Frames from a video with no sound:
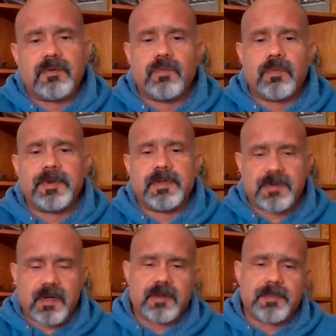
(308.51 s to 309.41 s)
when we
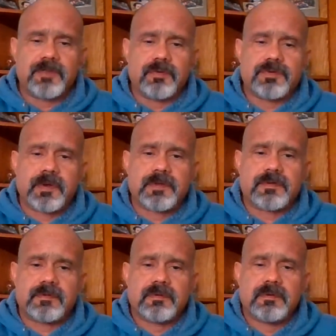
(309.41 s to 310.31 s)
decide to make those
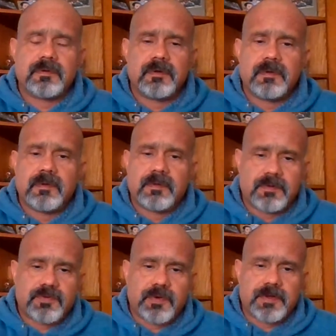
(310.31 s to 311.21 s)
choices
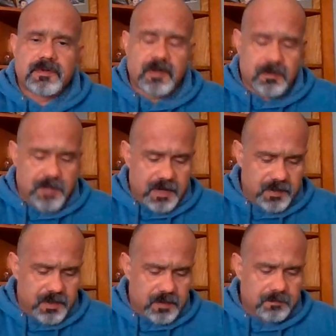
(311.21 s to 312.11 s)
to come back
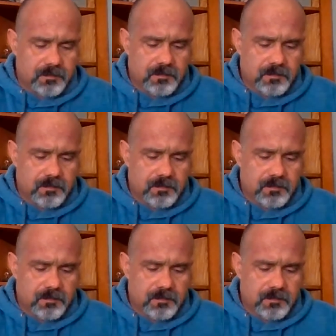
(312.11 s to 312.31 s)
to him.